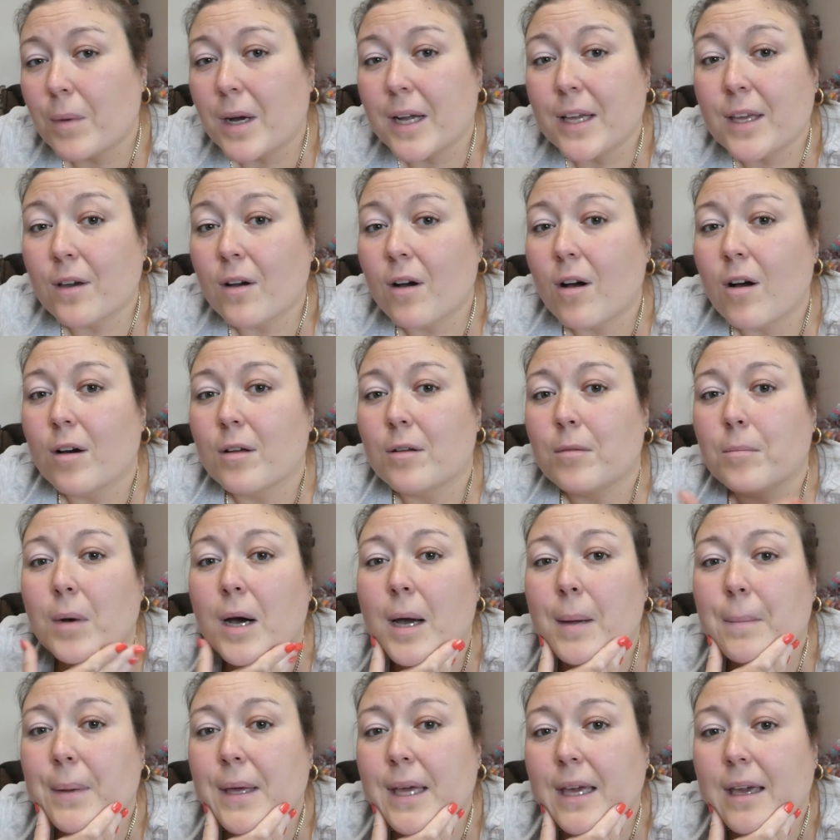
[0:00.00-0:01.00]
my yarn
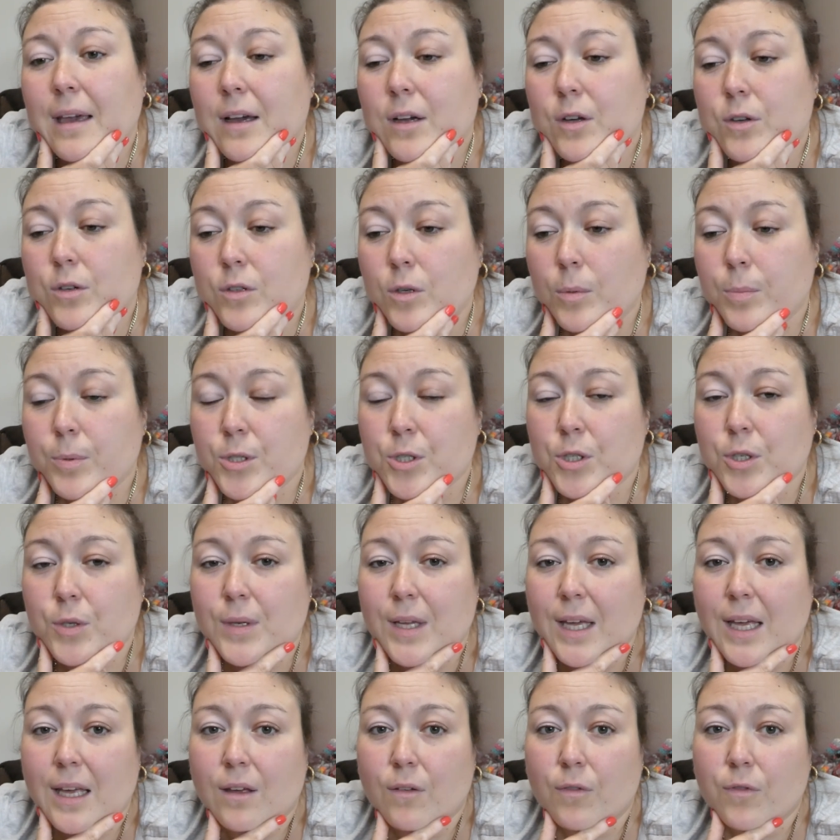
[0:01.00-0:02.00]
might be a good
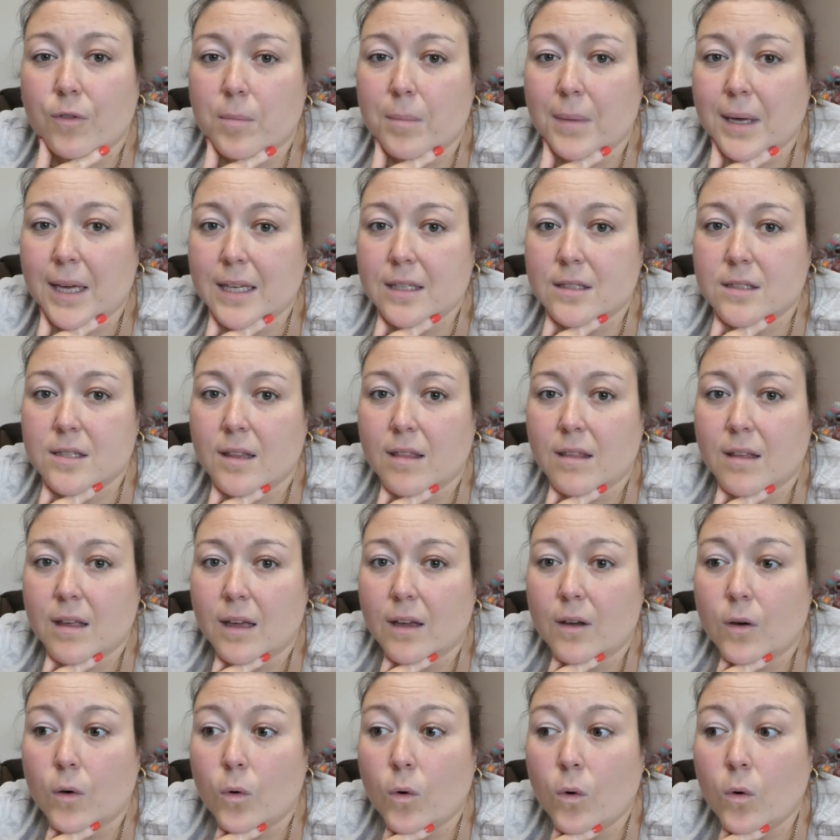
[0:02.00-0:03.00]
opportunity for me to
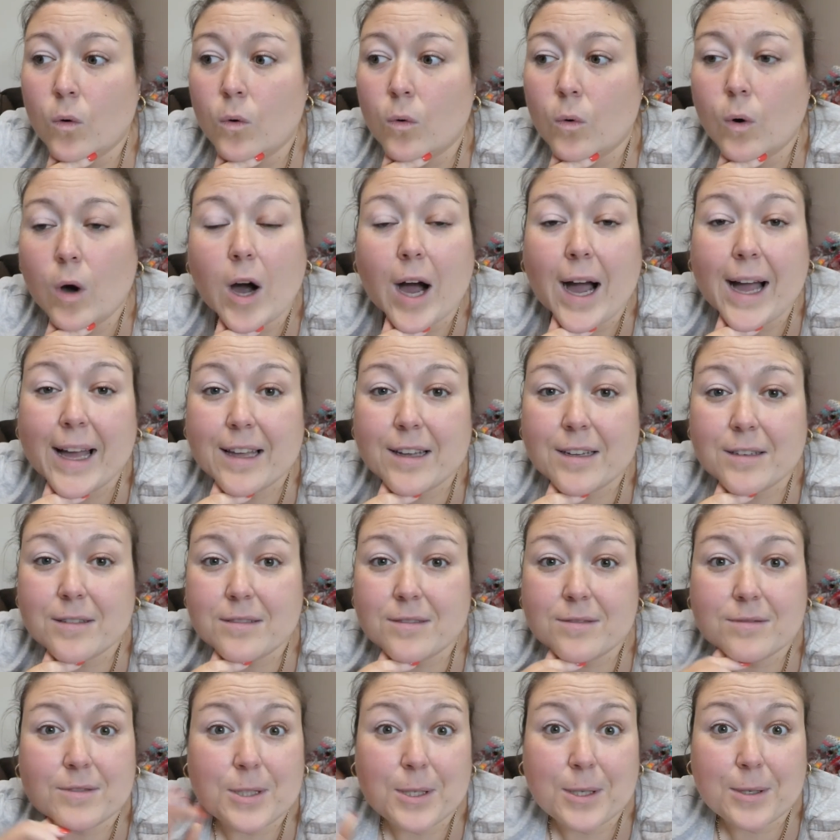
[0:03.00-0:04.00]
think, oh, I could
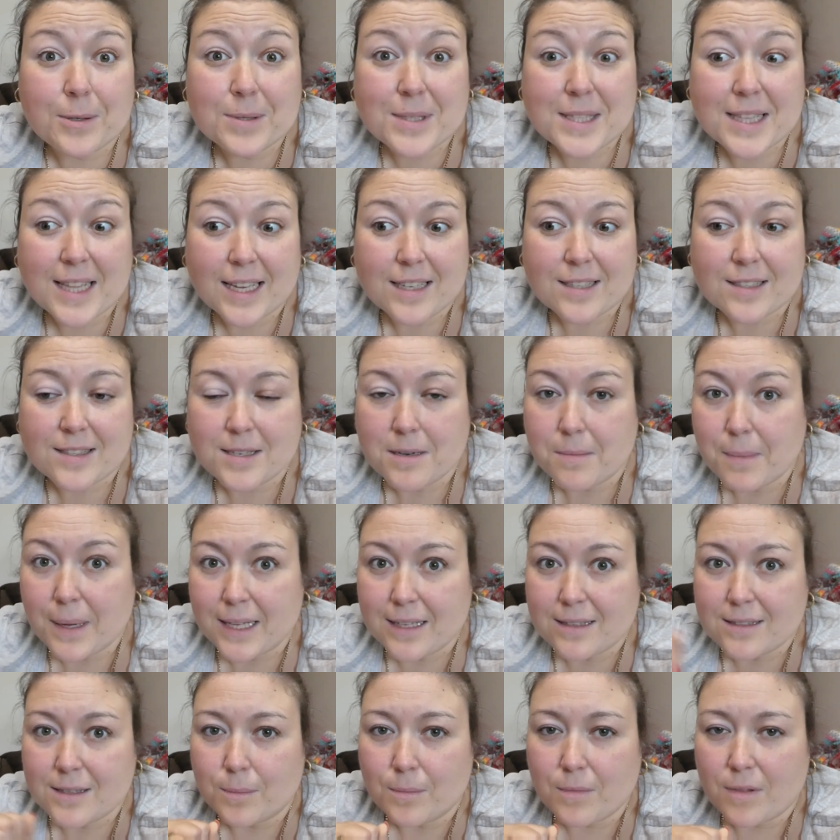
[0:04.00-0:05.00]
use this to
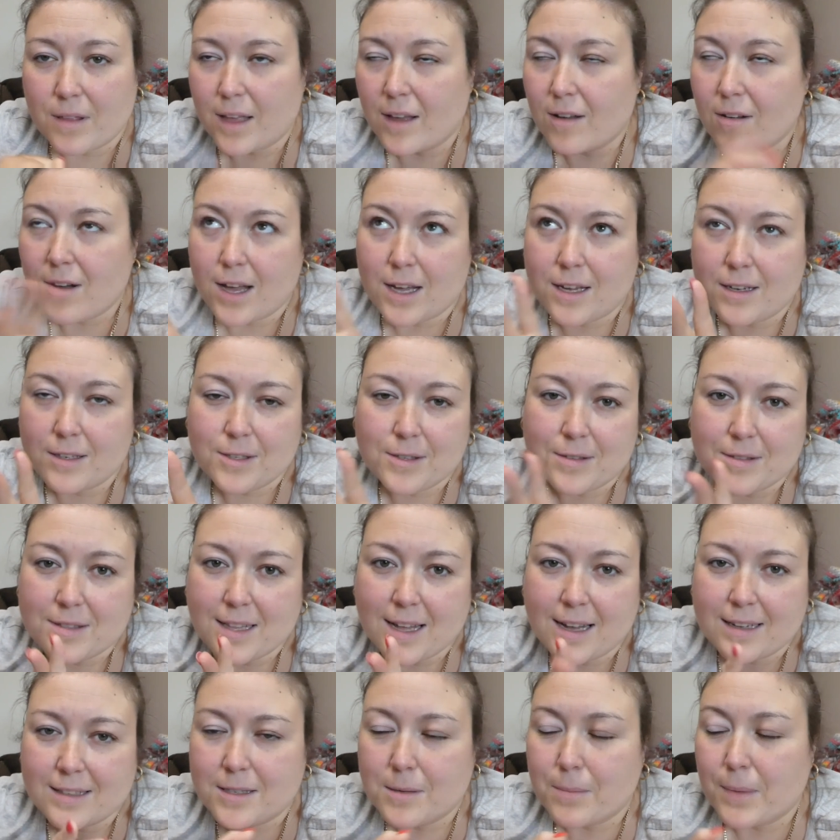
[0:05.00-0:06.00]
make something. I can use
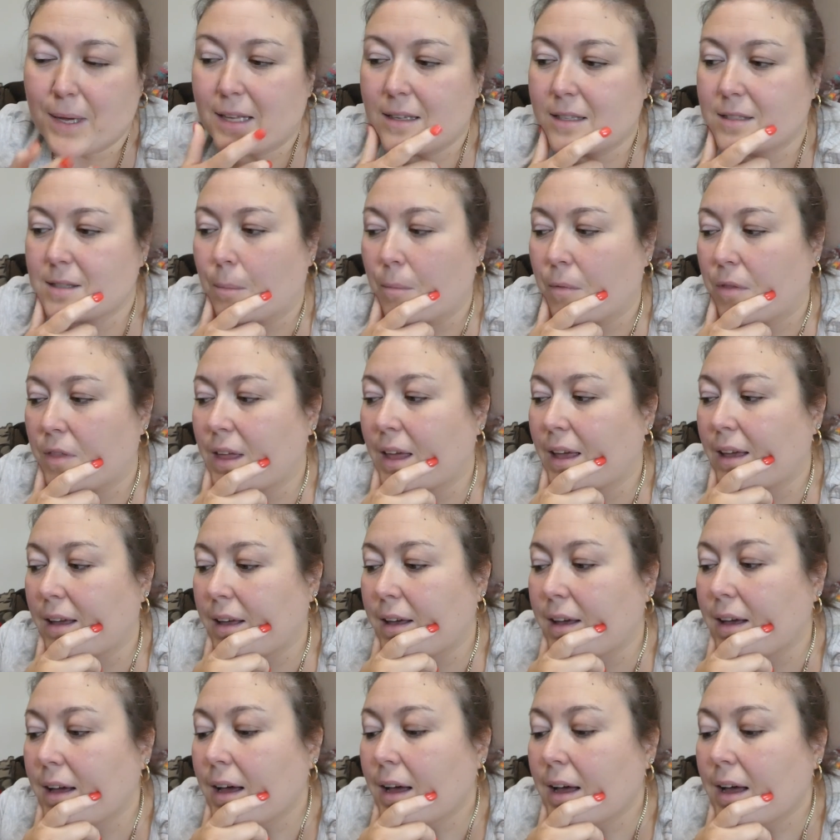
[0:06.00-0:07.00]
that to make something.
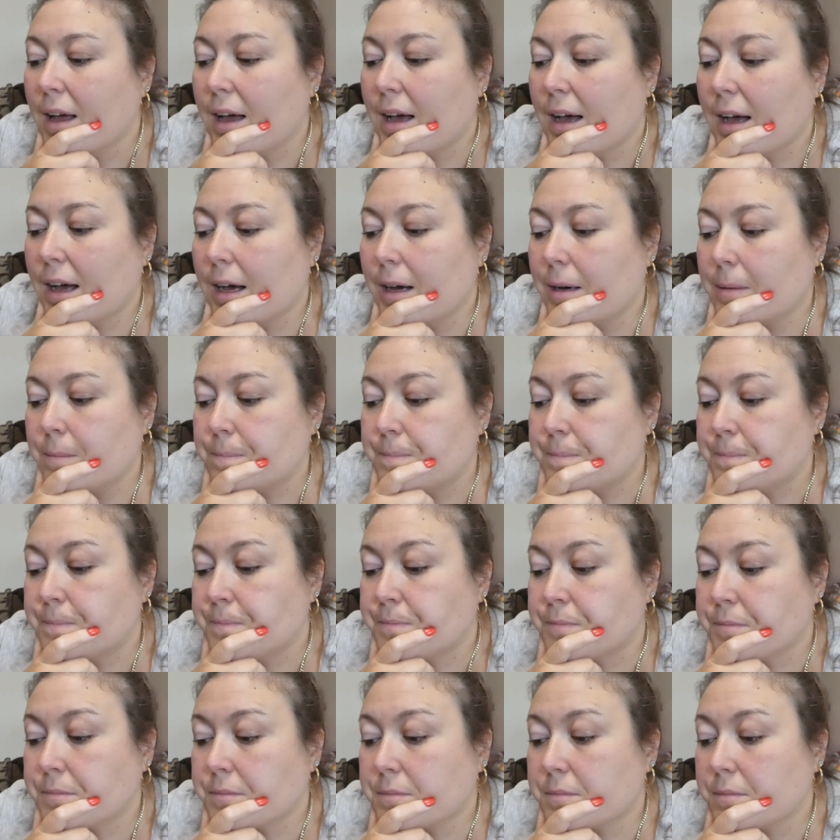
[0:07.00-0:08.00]
Um,
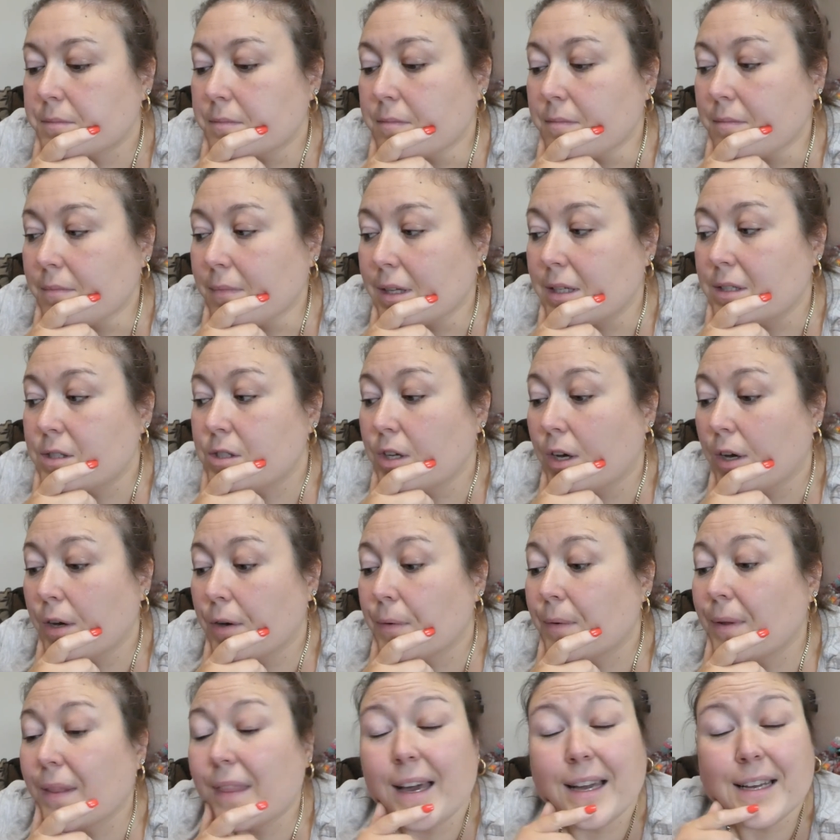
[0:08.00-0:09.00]

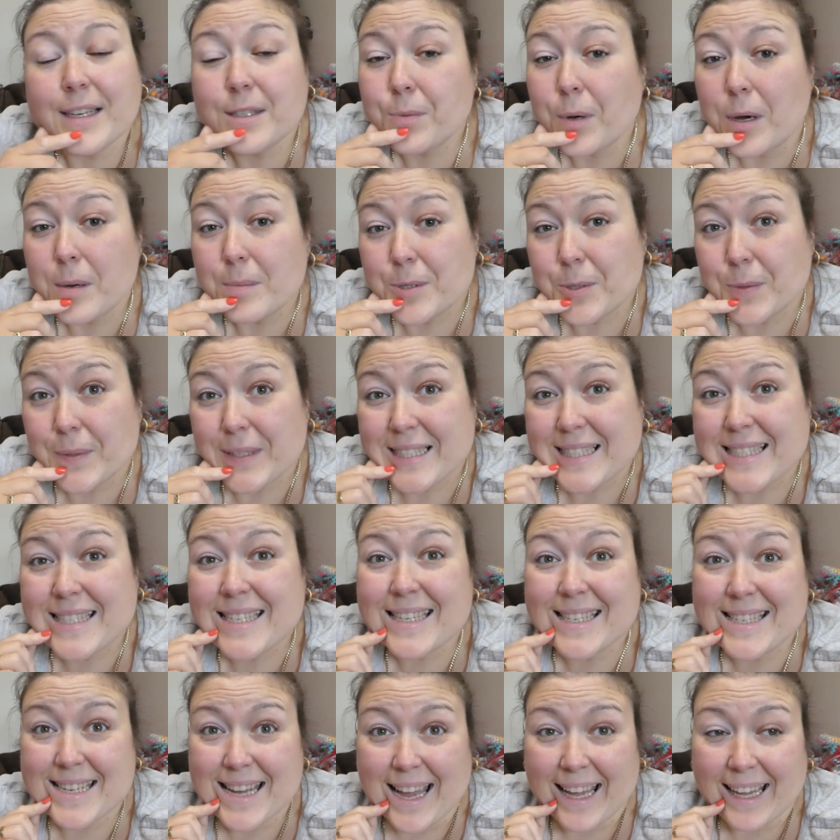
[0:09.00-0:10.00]
so that is what I'm doing
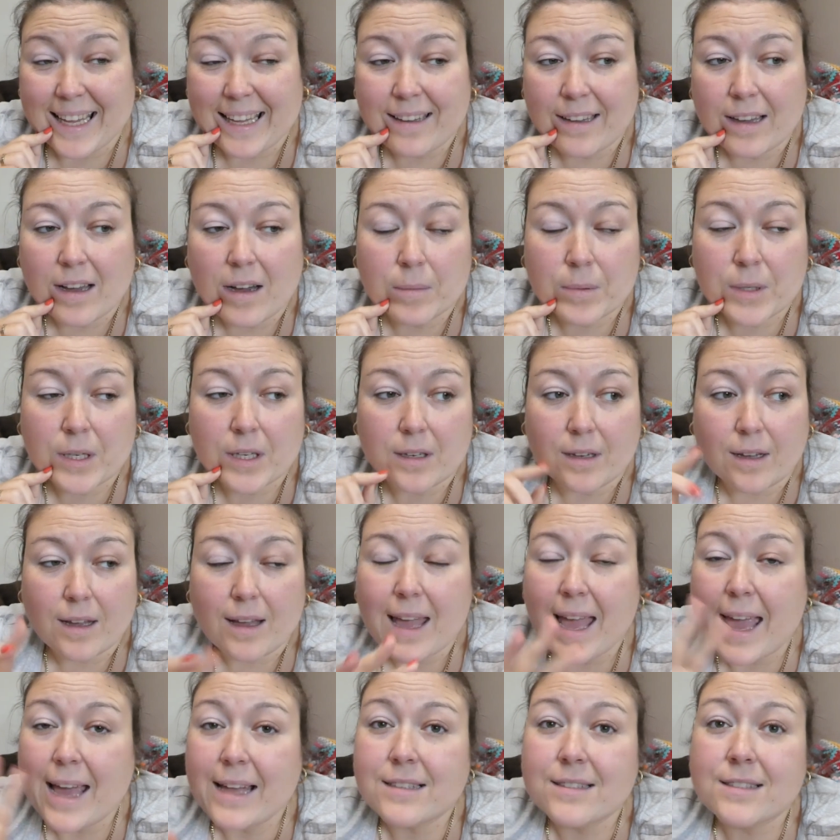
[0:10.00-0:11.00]
today. I'm going to
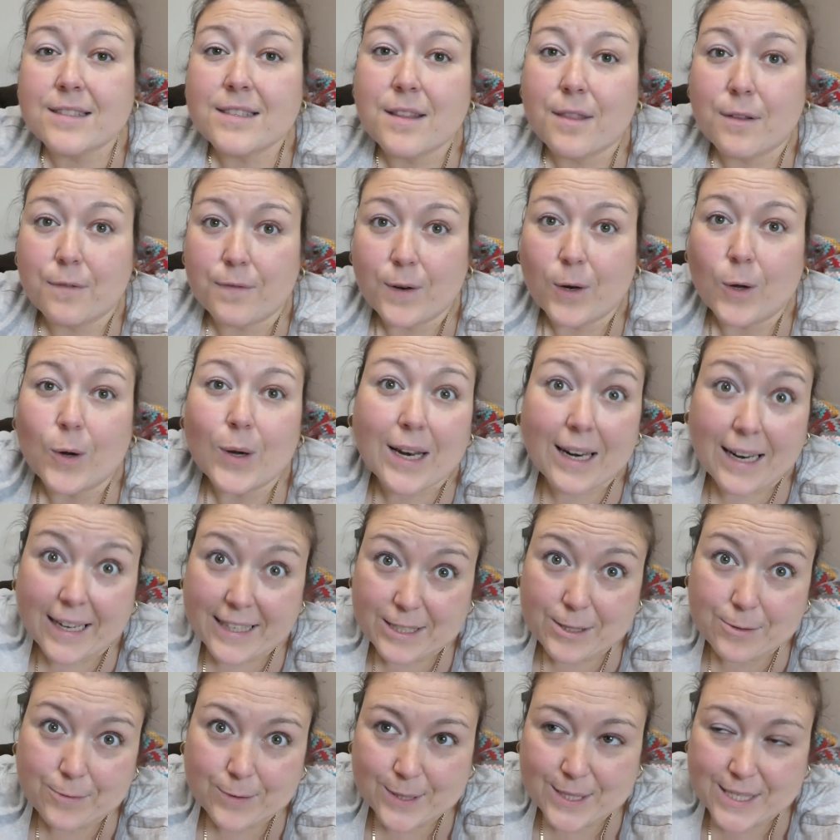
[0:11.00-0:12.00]
end the vlog
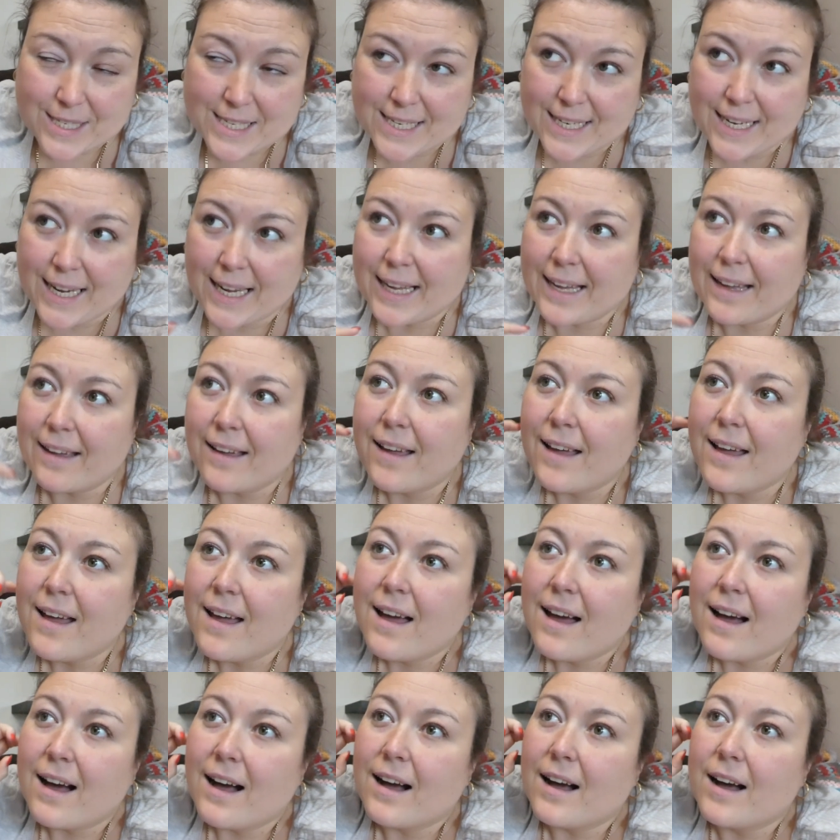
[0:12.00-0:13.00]
later on today.
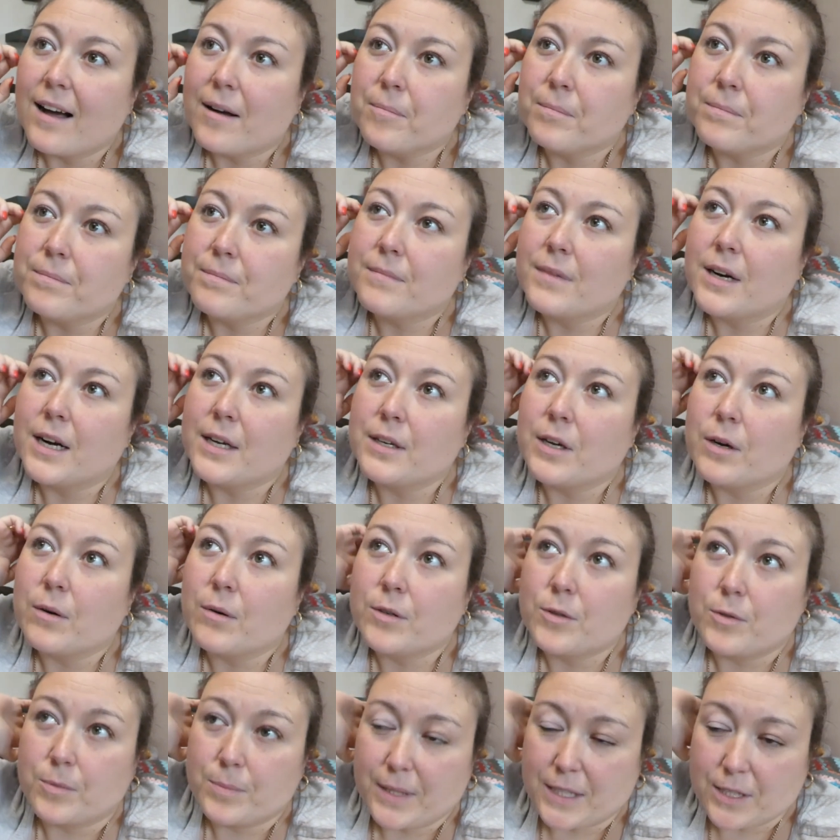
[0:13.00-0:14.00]
Um, I know
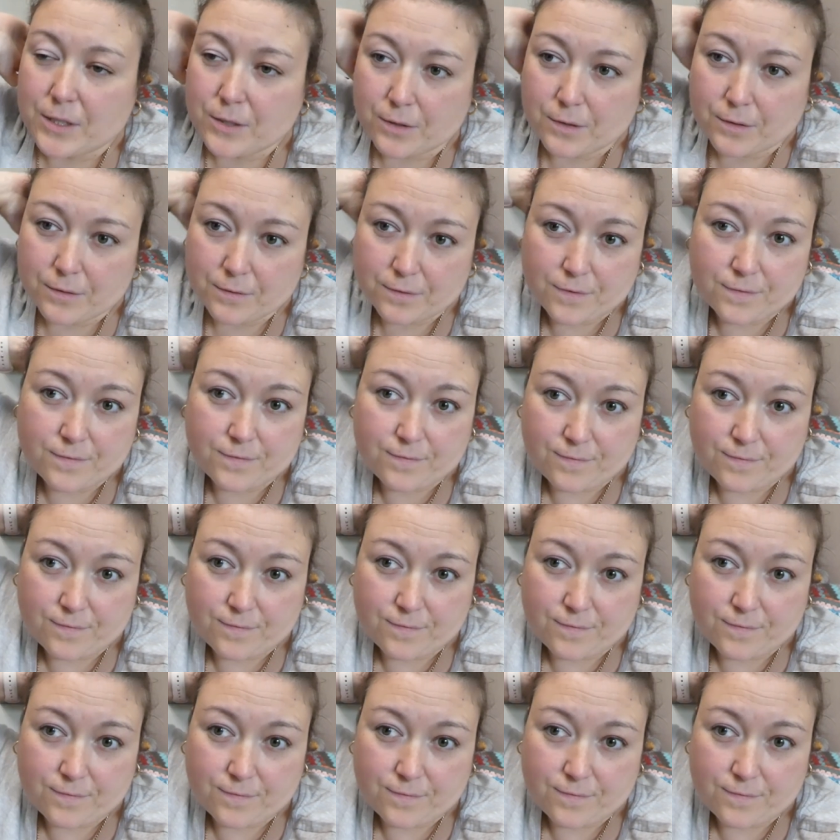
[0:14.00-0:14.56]
I normally do